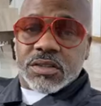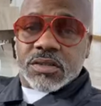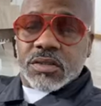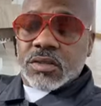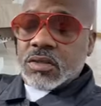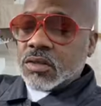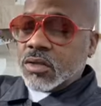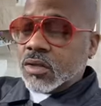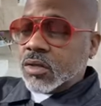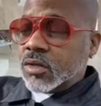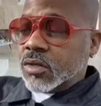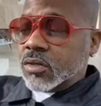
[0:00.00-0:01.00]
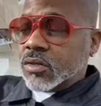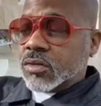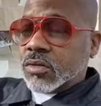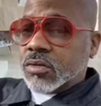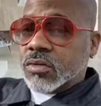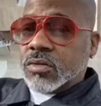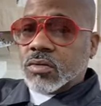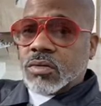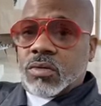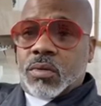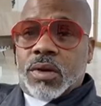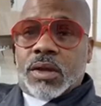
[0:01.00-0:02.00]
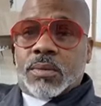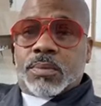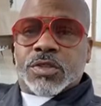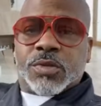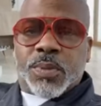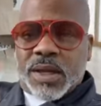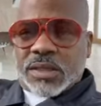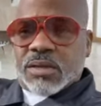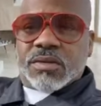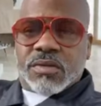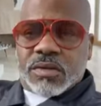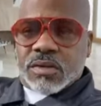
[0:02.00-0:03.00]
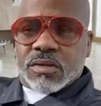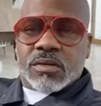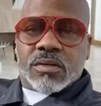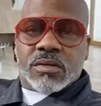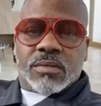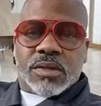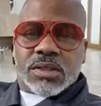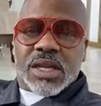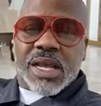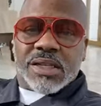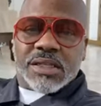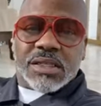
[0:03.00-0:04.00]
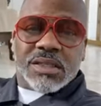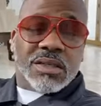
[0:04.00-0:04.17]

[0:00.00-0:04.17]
and, you know, the way perspective and mentality.